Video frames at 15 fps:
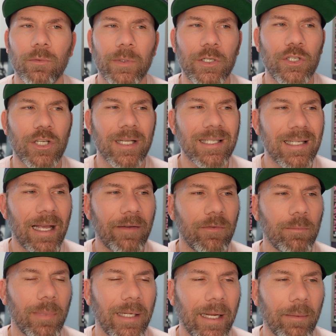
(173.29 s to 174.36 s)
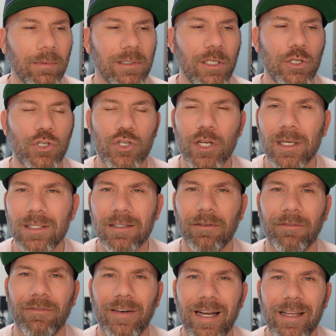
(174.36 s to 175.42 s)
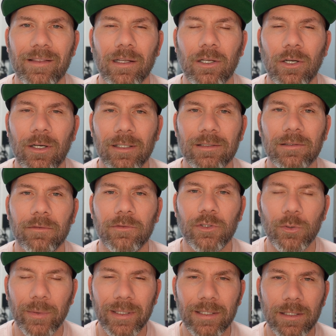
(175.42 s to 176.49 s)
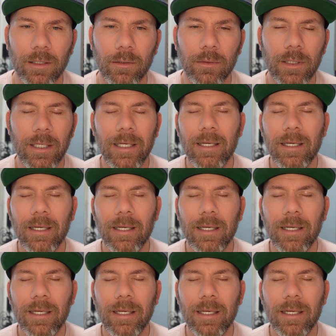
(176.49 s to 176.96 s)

We just haven't been able to justify the cost of doing so.